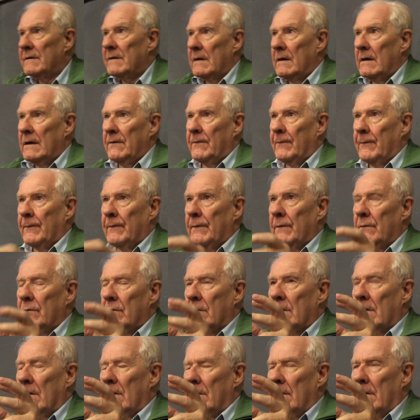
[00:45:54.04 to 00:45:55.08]
if
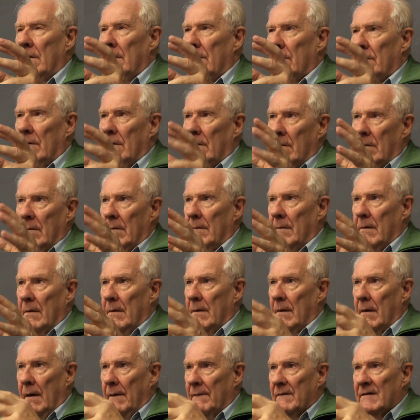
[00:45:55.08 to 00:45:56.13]
you
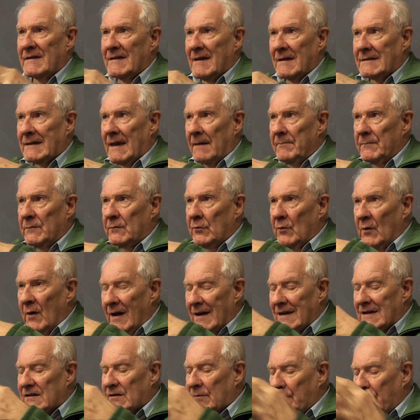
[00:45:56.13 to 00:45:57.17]
have an attempt to
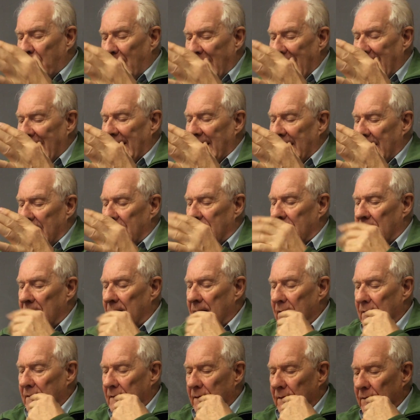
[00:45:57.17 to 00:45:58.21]
explain
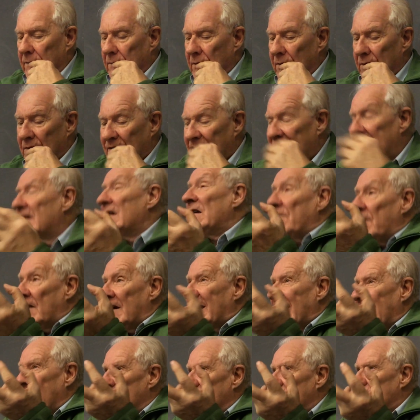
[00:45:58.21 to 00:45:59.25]
the
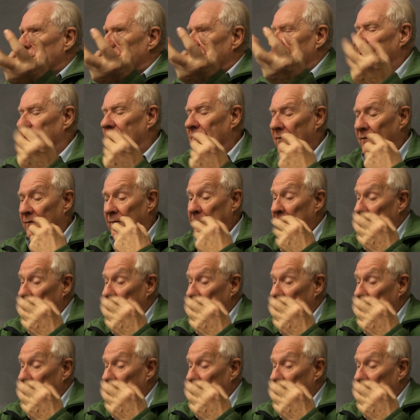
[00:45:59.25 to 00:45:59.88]
signification of